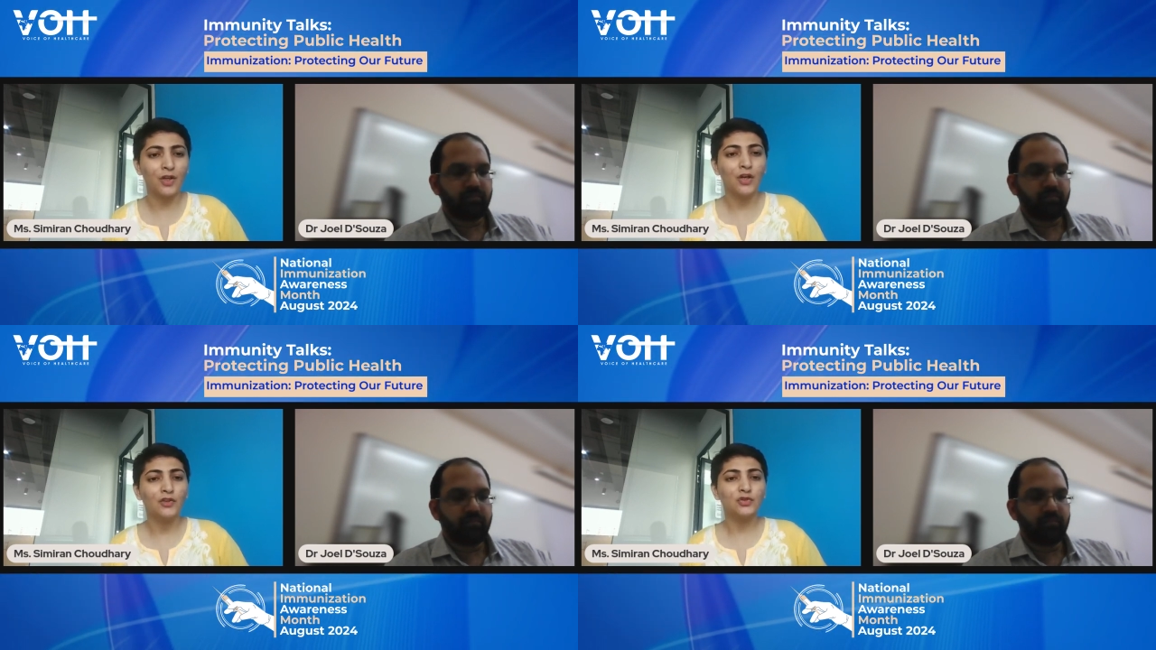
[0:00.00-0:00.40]

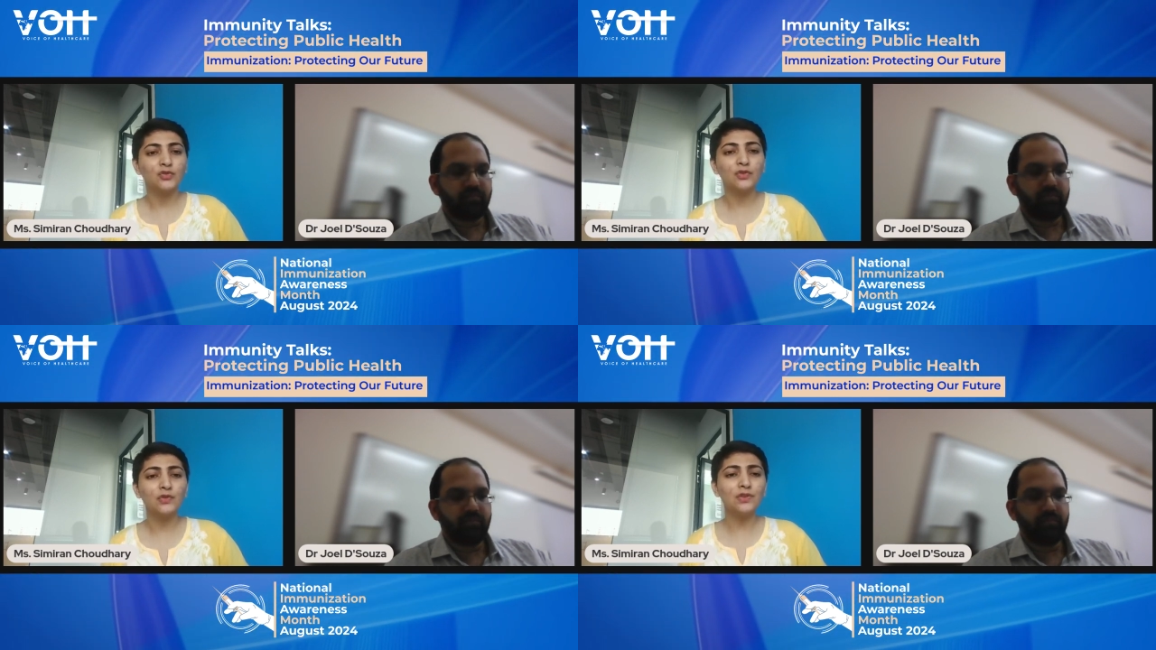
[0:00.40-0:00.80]
Speaker 1: So, do
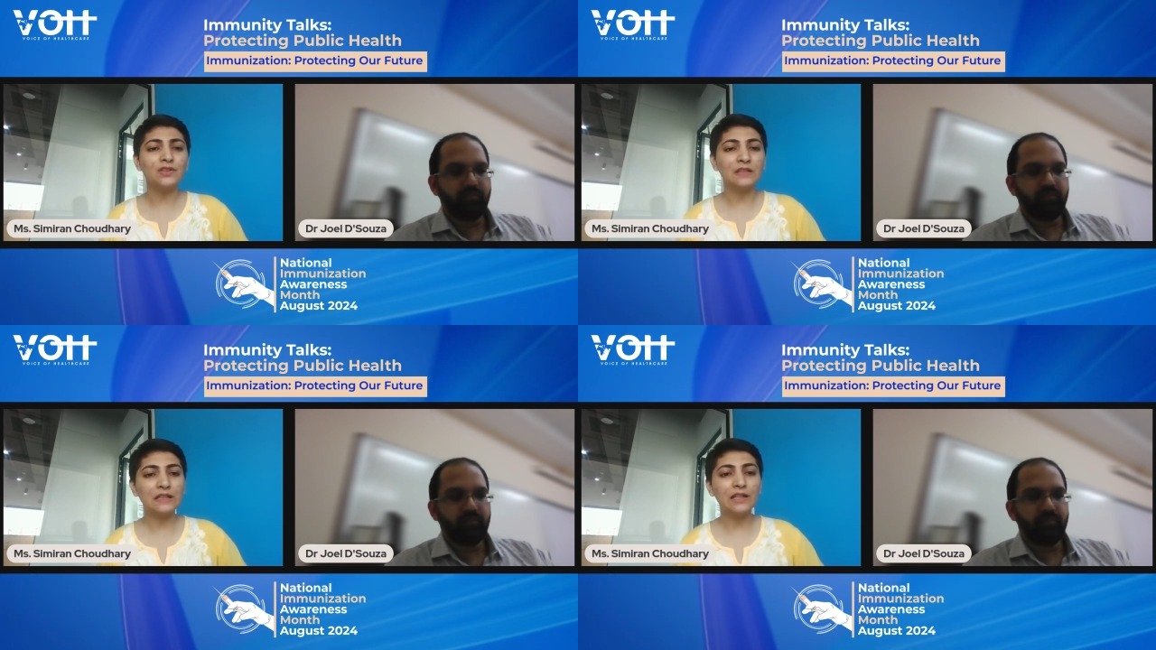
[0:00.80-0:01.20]
you
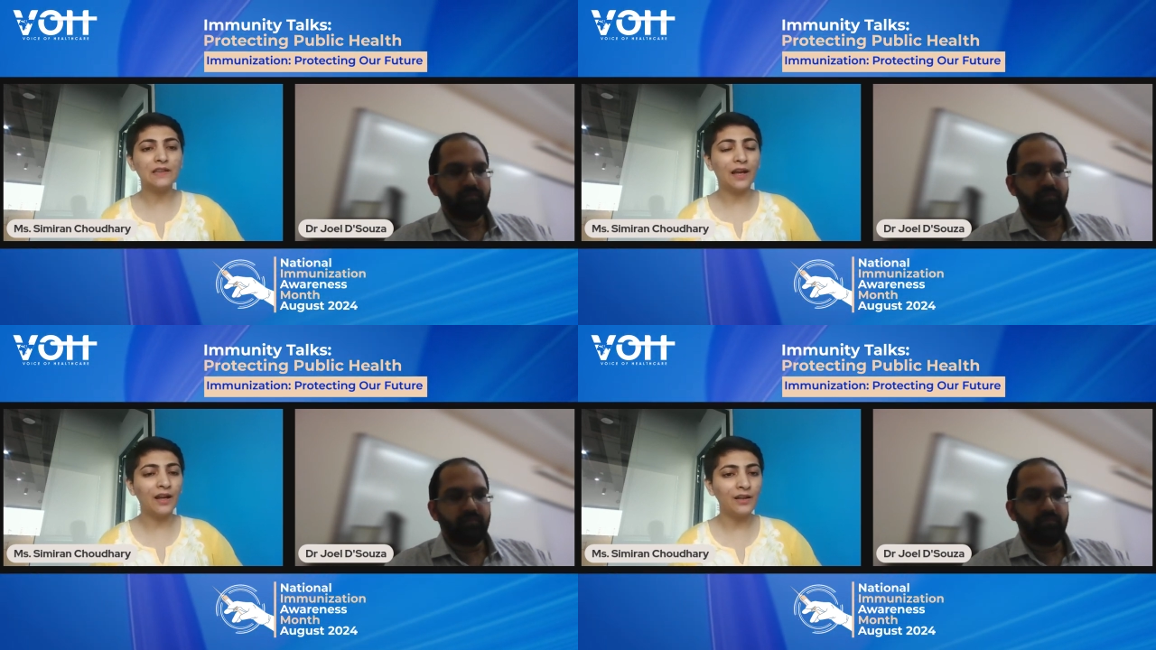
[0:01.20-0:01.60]
think
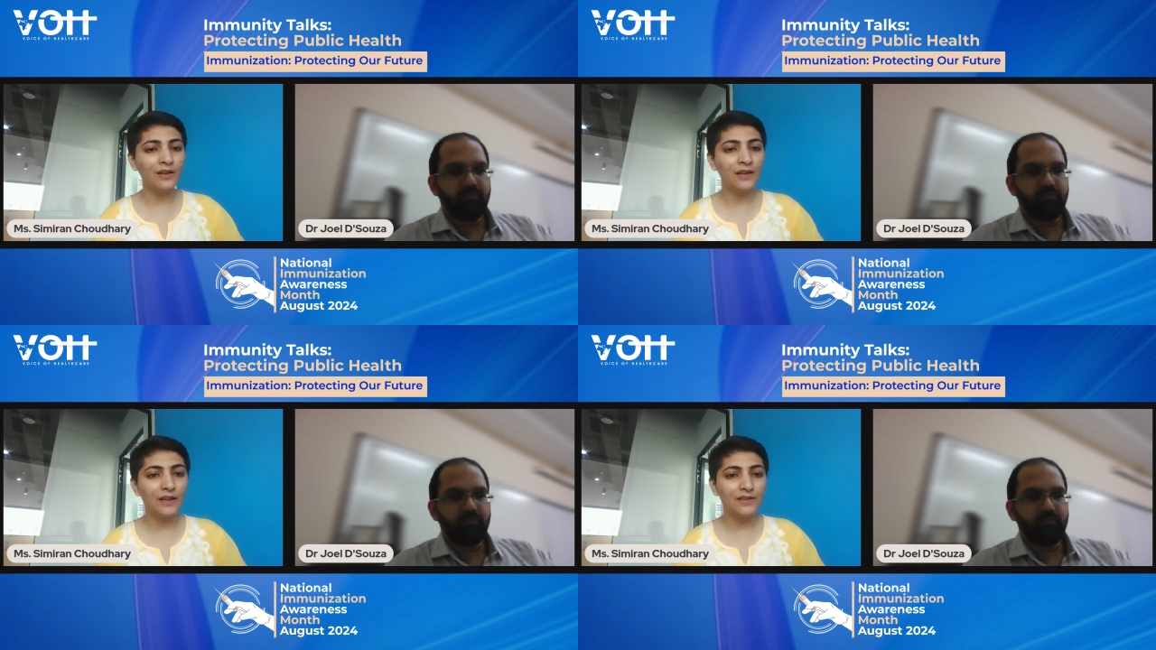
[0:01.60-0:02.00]
that
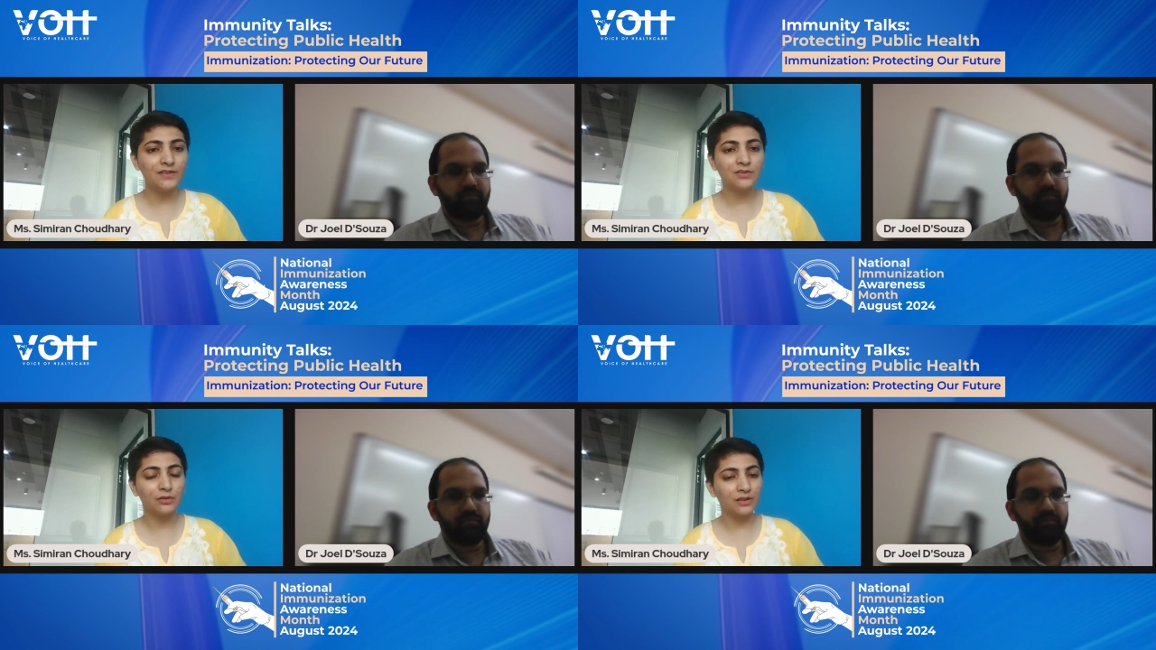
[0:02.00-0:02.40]
kids,